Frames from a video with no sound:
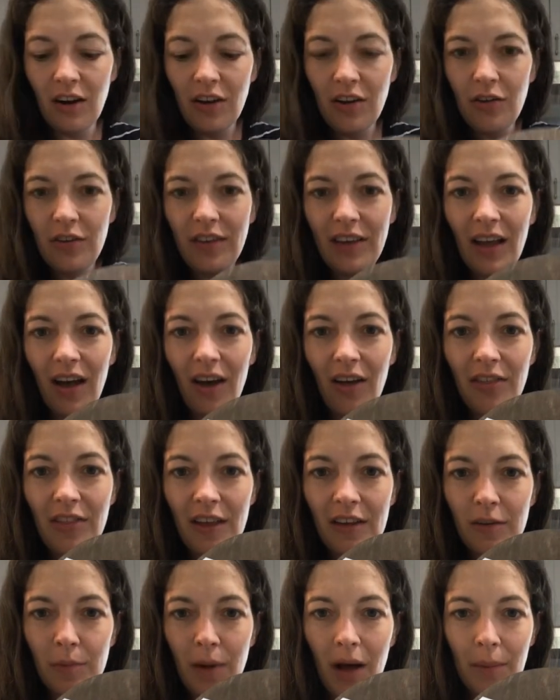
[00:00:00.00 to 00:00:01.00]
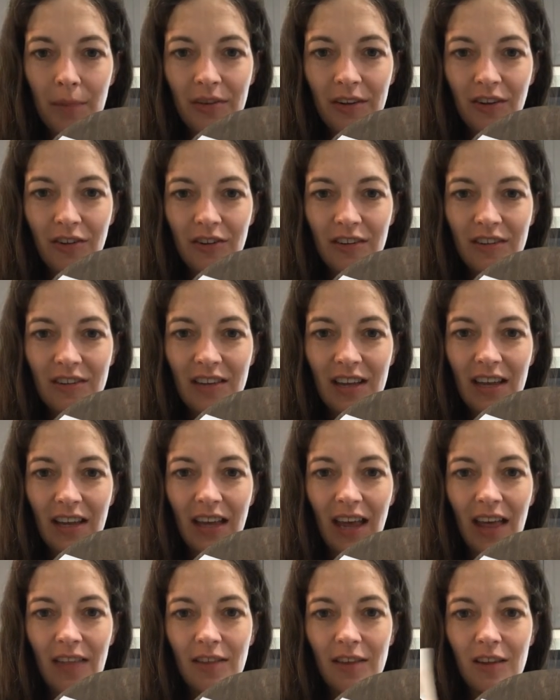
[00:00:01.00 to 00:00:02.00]
You see how this popsicle stick
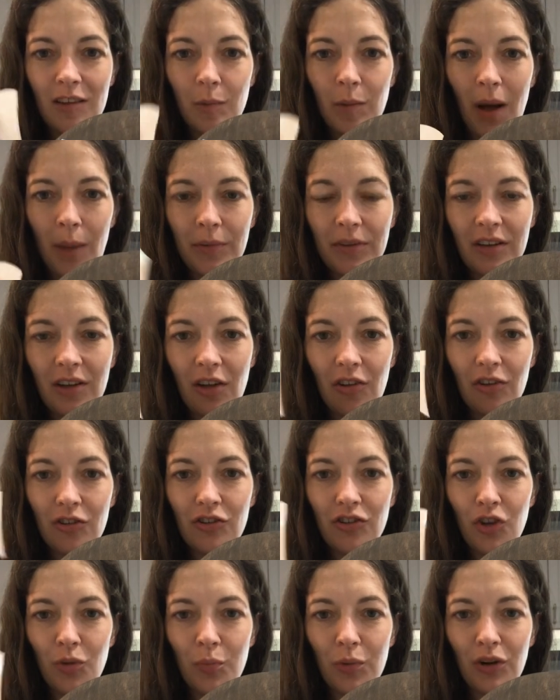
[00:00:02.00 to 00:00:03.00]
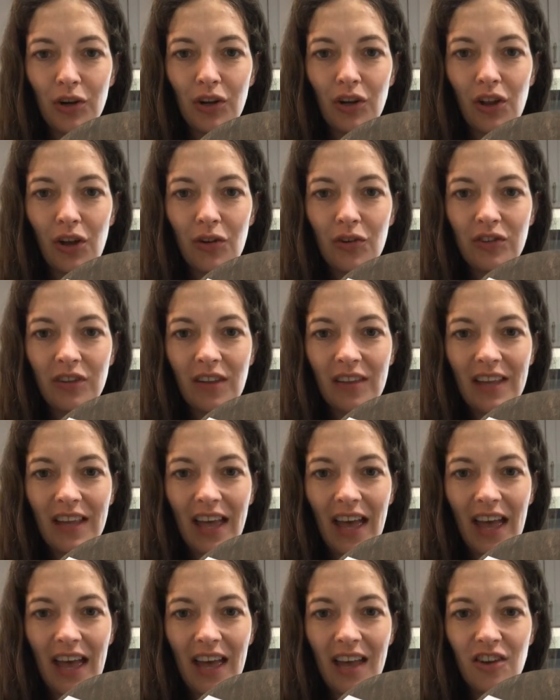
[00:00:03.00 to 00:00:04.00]
and this popsicle are super close to the
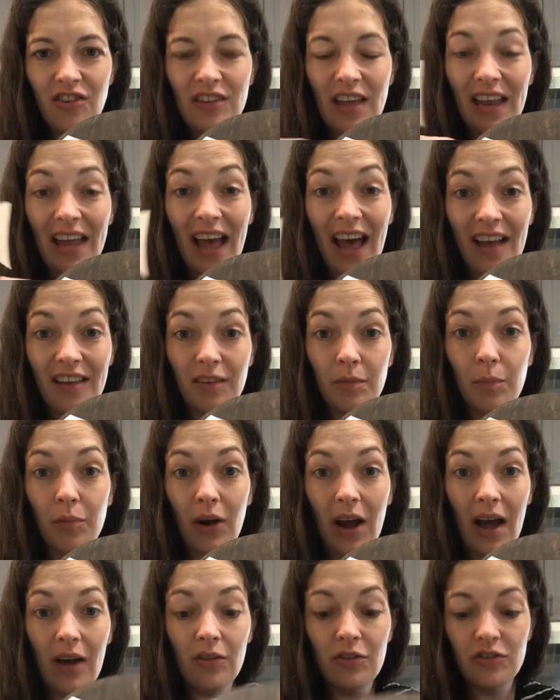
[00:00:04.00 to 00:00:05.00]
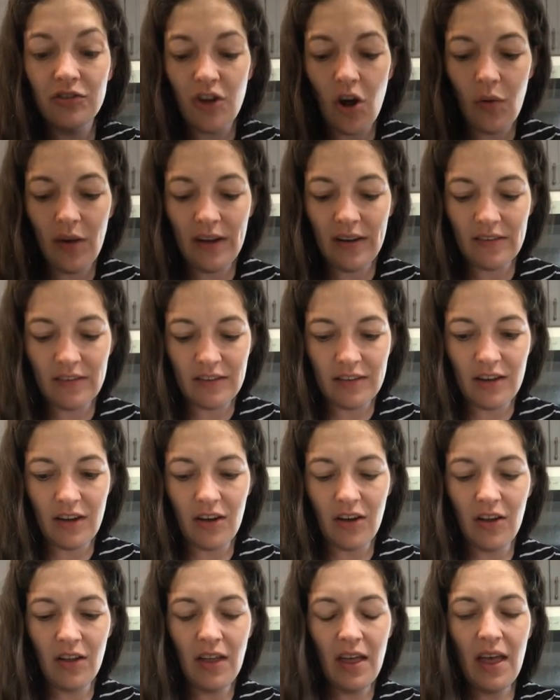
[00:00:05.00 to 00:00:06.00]
edge that has brown showing
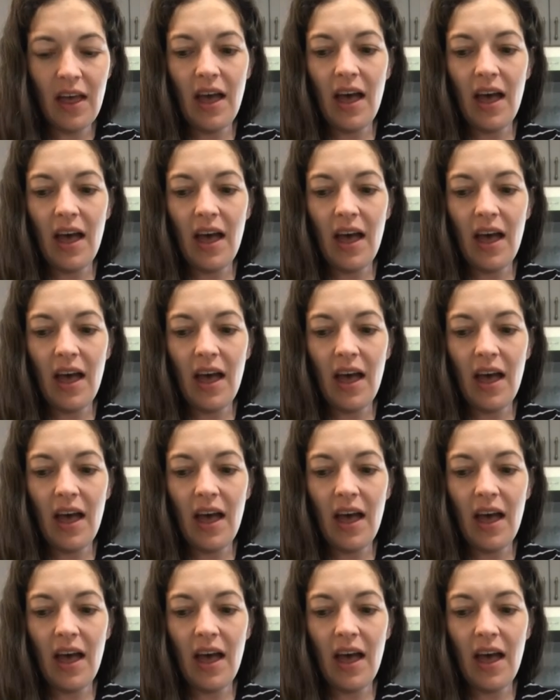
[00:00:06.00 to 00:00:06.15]
still?